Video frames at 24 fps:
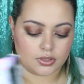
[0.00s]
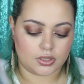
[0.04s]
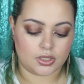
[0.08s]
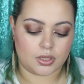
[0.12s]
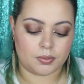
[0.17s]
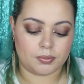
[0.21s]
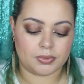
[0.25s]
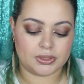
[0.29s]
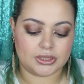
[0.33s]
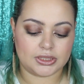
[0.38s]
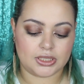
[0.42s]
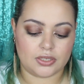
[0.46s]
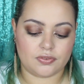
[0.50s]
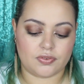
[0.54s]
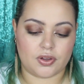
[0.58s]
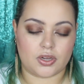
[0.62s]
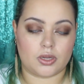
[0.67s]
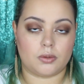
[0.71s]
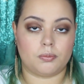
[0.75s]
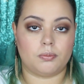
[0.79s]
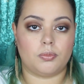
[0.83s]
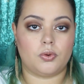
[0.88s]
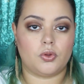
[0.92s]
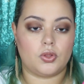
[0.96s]
Let me see if I
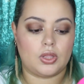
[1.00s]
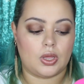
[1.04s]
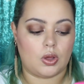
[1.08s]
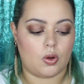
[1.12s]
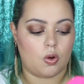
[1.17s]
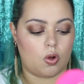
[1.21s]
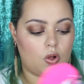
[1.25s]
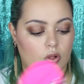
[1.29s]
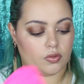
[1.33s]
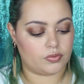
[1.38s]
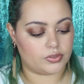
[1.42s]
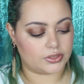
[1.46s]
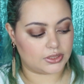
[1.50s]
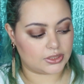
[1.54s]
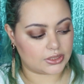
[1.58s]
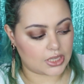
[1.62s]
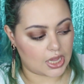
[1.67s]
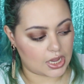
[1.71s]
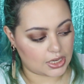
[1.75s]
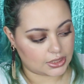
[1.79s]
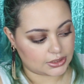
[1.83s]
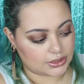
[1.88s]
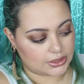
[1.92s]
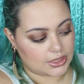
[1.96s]
can pull out all the
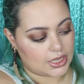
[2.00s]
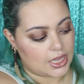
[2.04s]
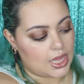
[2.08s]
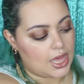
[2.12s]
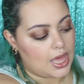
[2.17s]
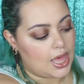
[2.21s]
socks